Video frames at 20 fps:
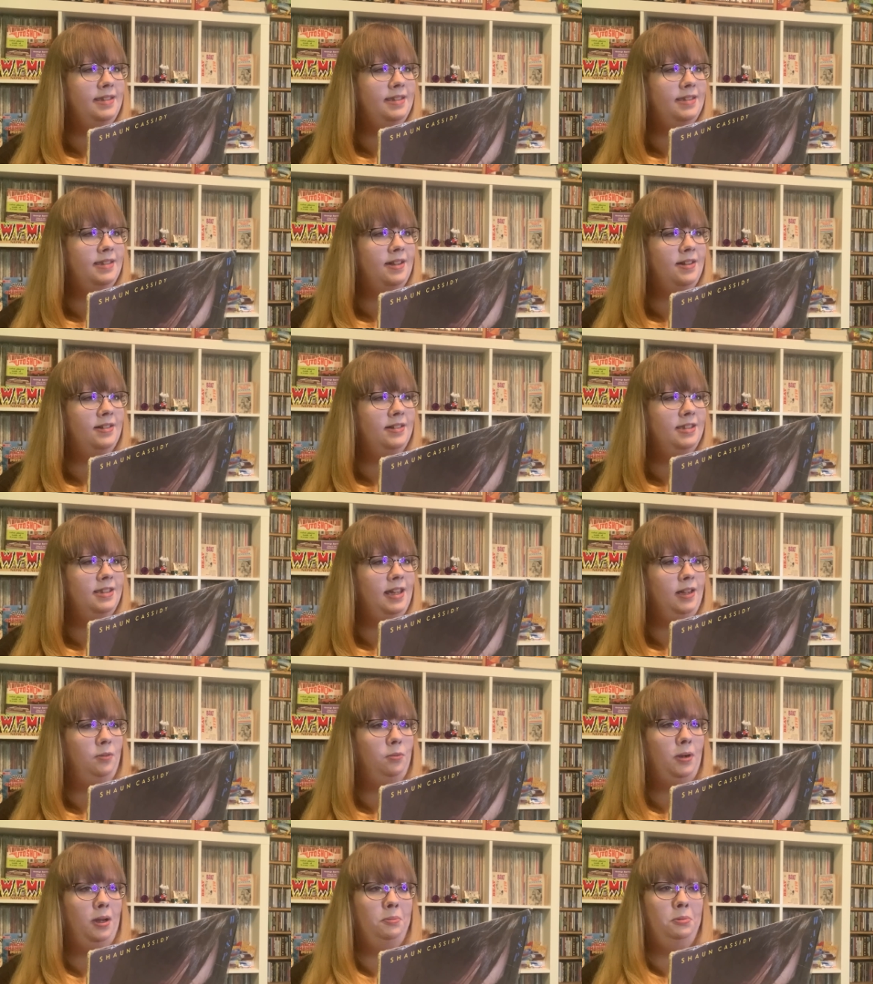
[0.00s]
songs
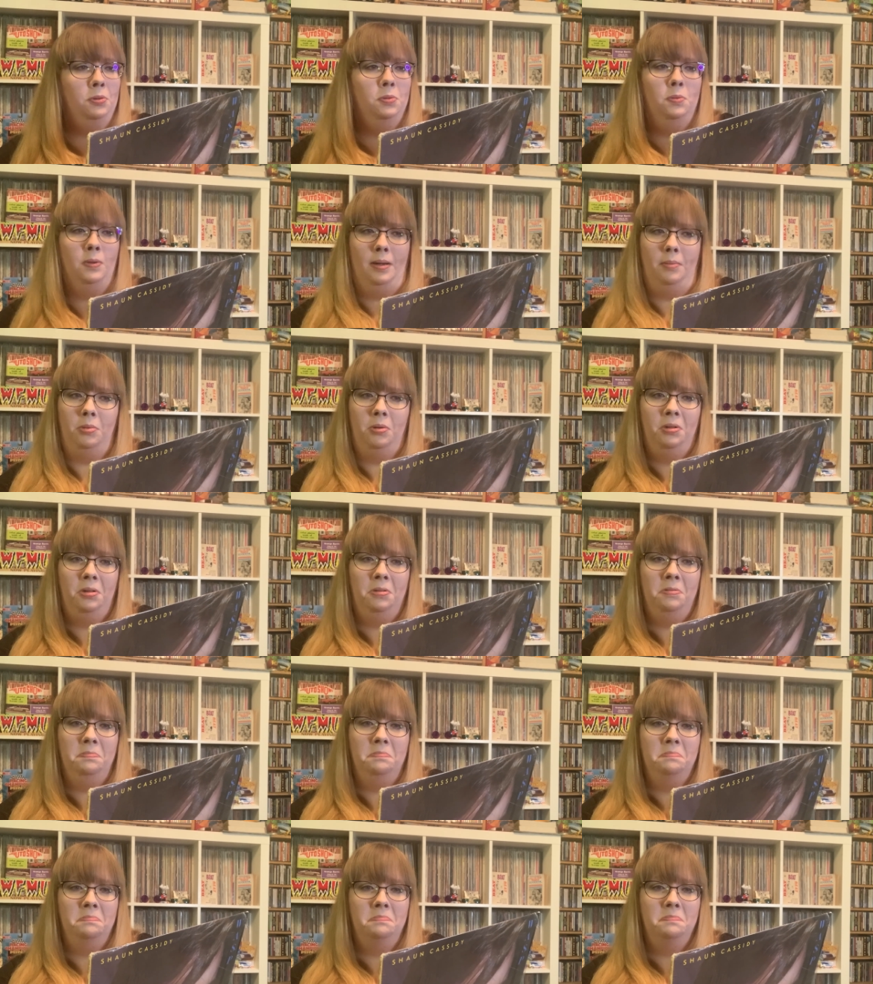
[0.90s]
like Rebel
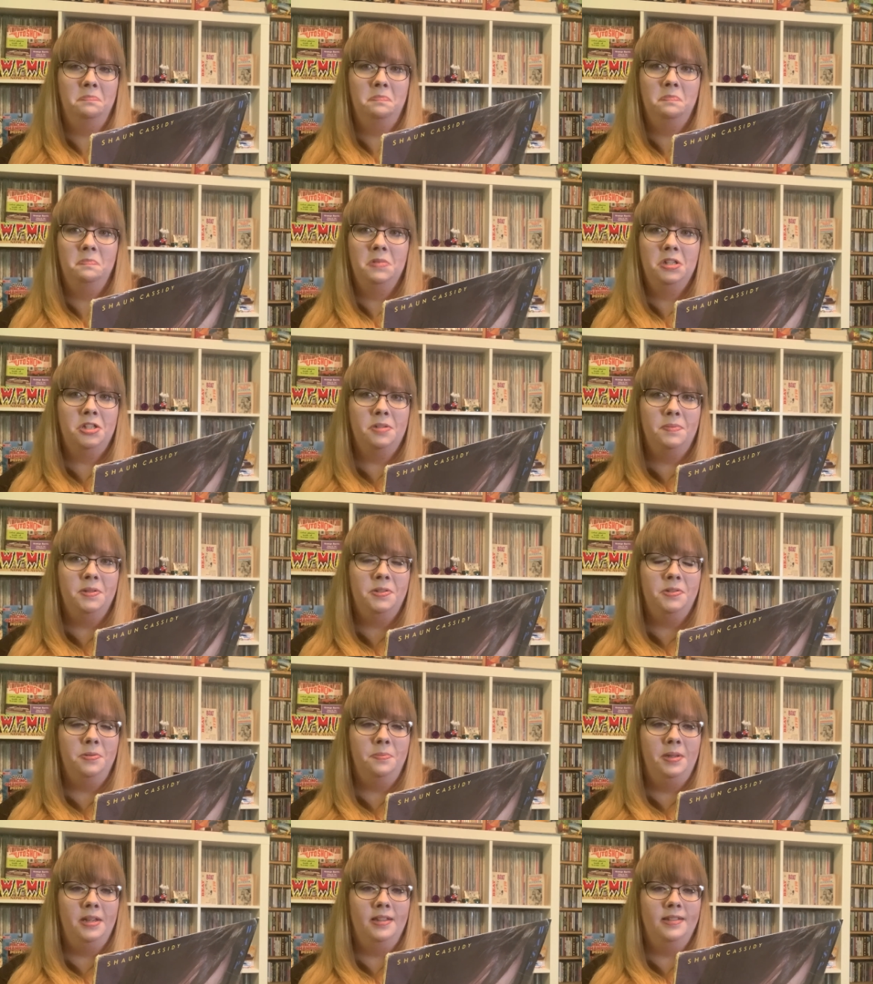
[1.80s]
Rebel, which I'm
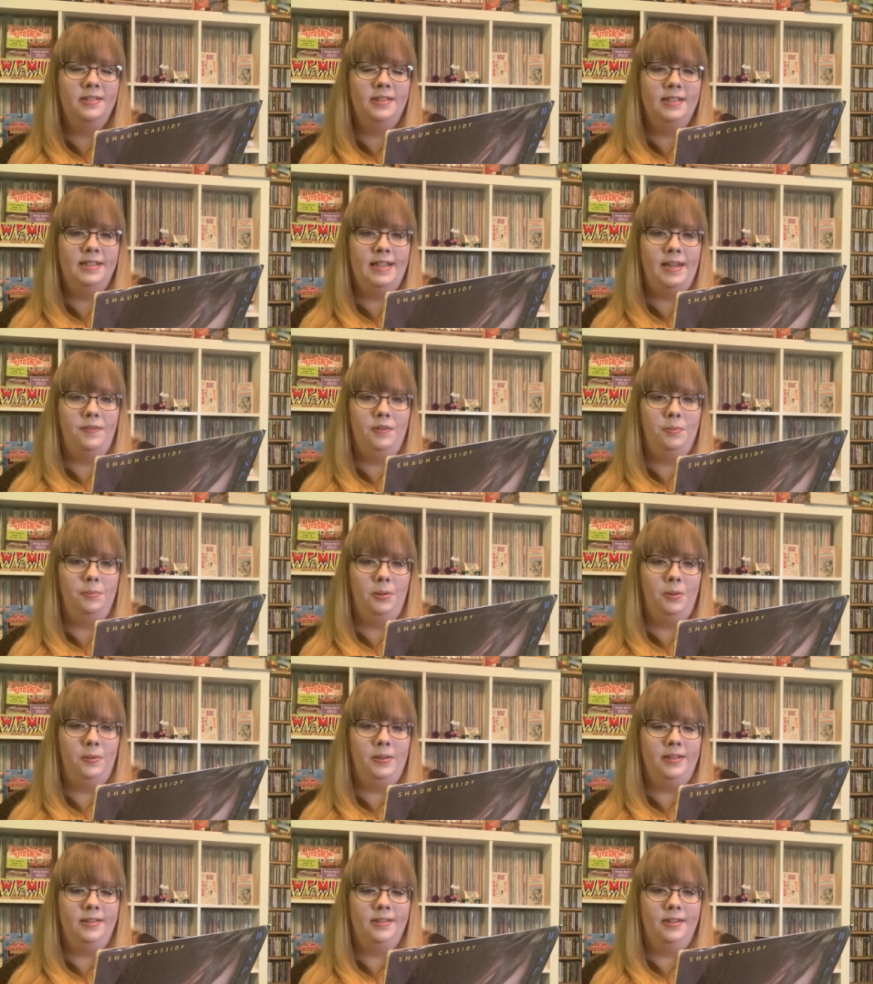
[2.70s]
assuming is the David
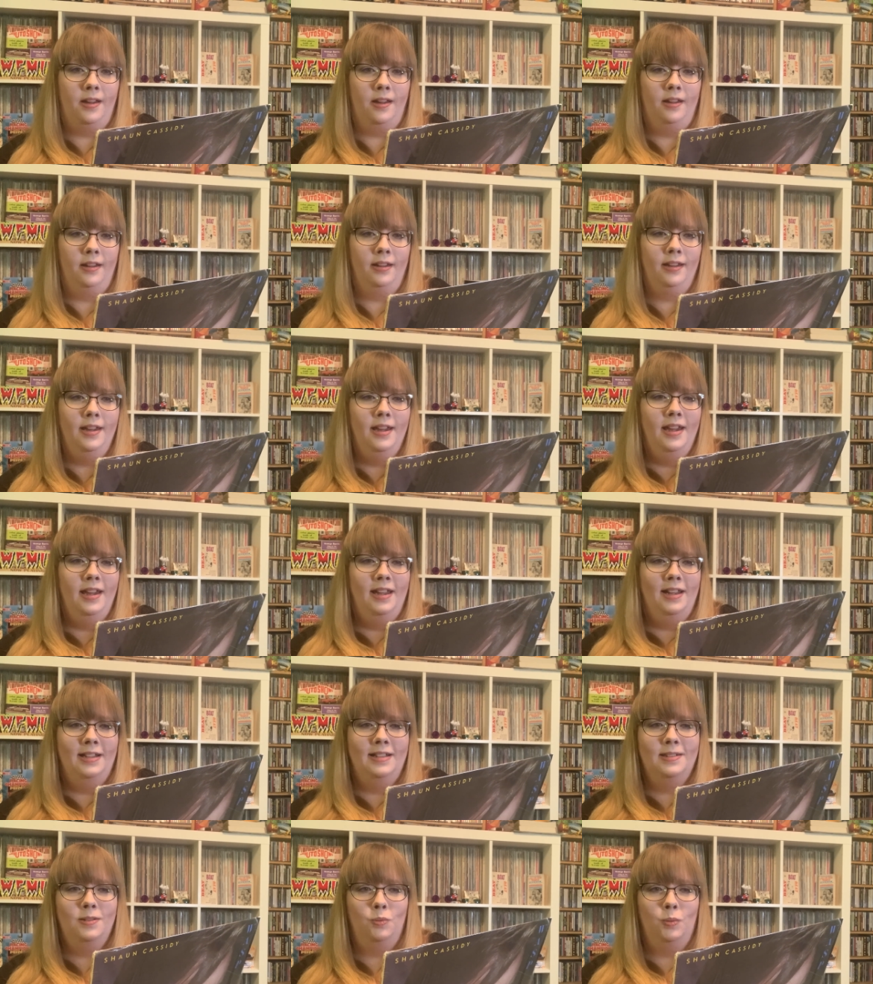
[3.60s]
Bowie song.
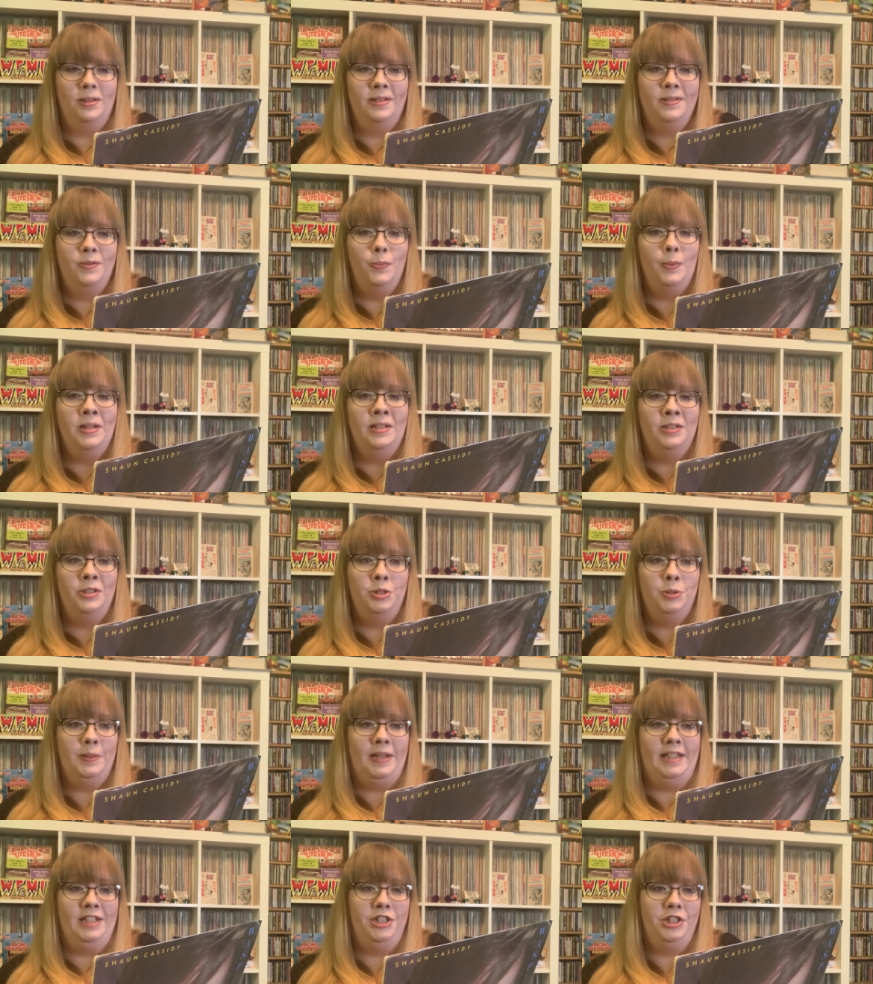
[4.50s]
He does Once Bitten,
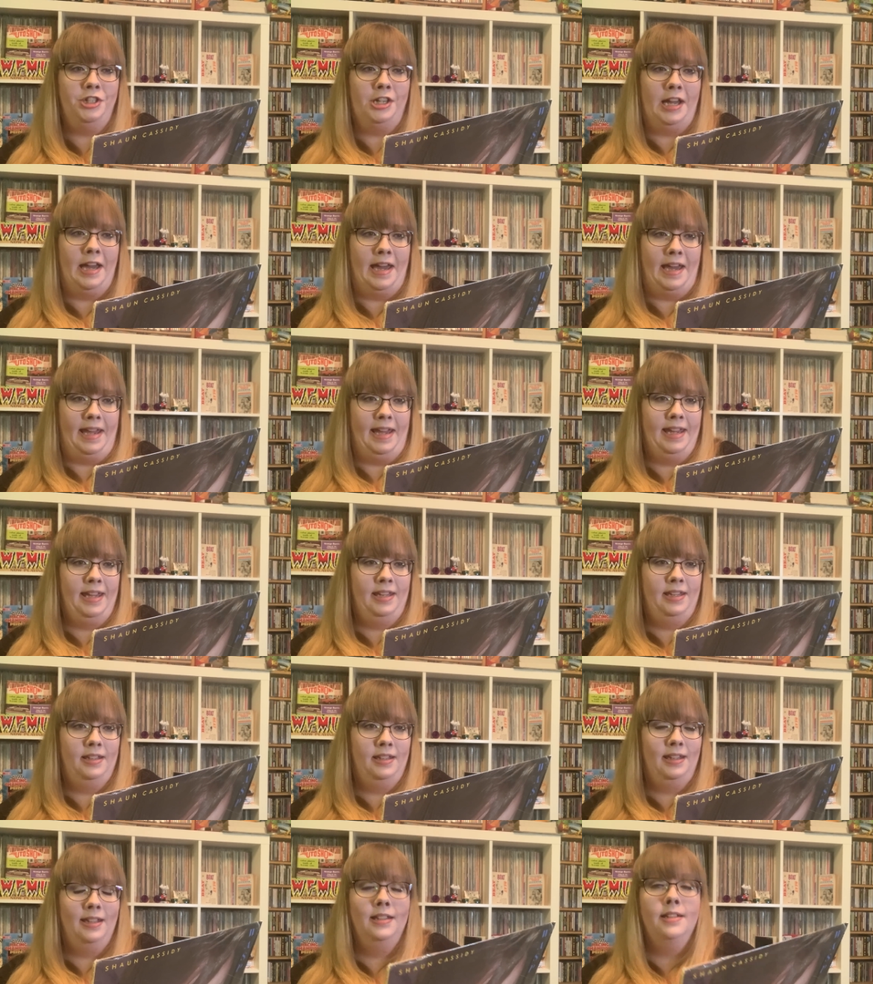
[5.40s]
Twice Shy.
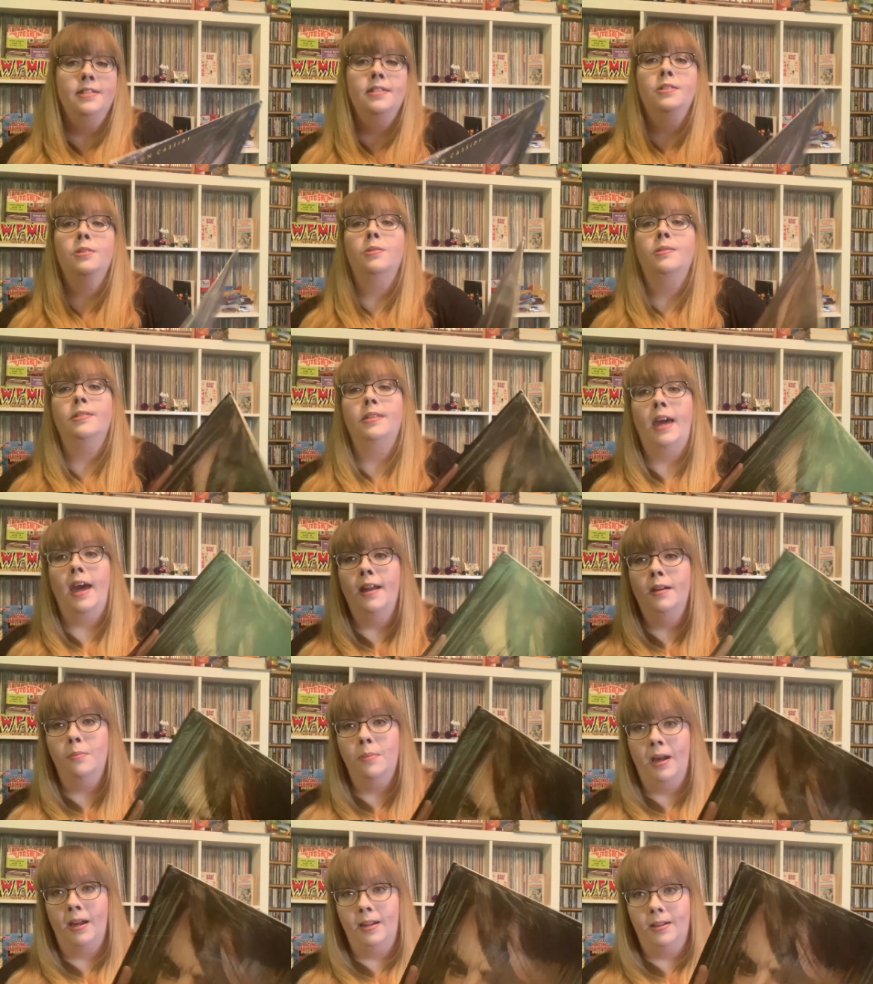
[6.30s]
He does So Sad
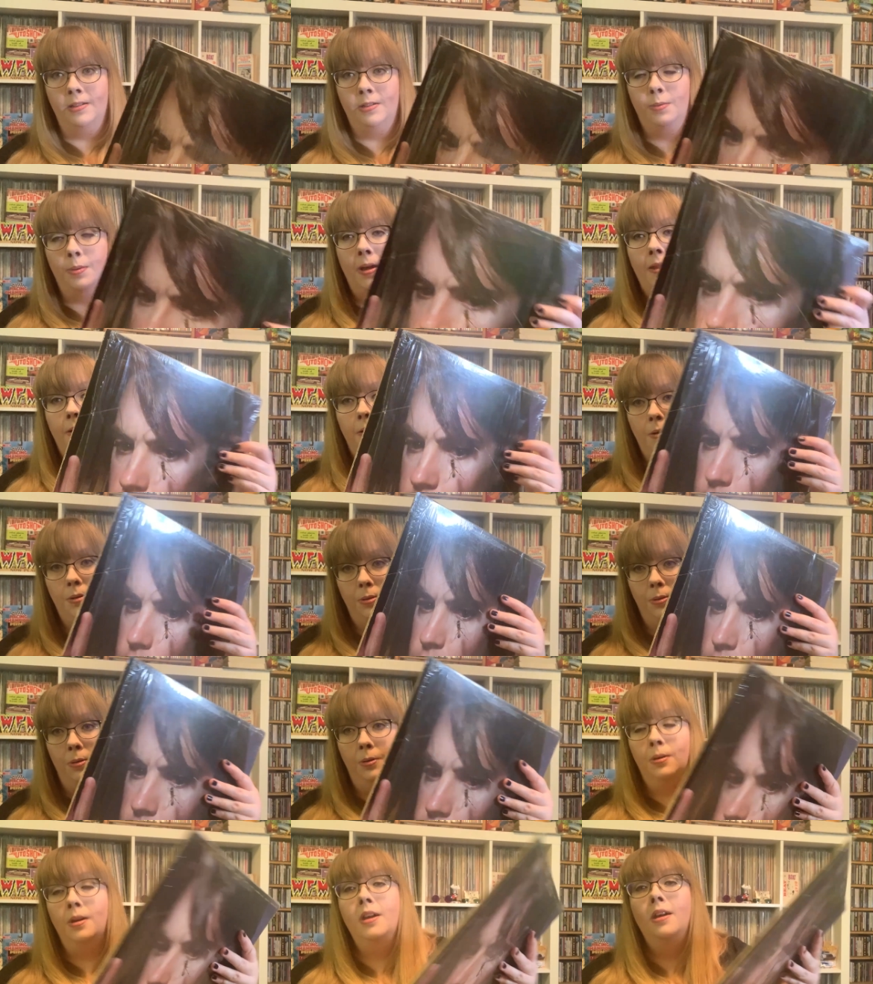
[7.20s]
About Us by The
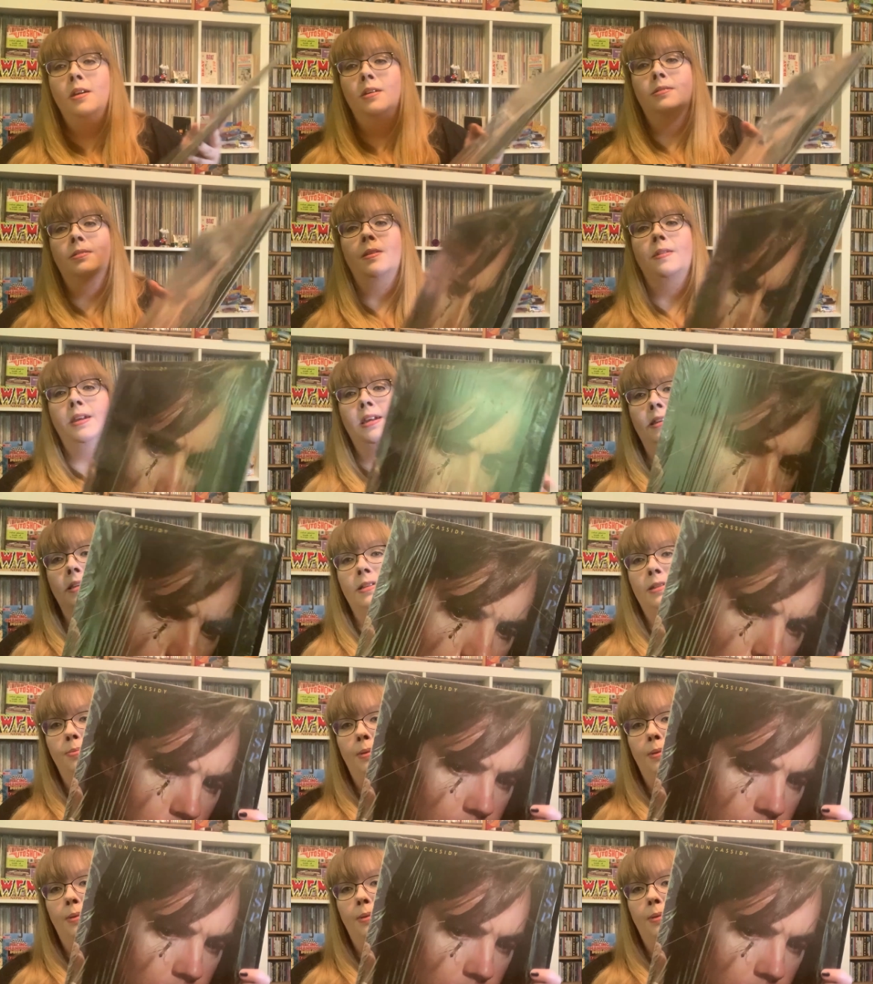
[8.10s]
Who. So I think that's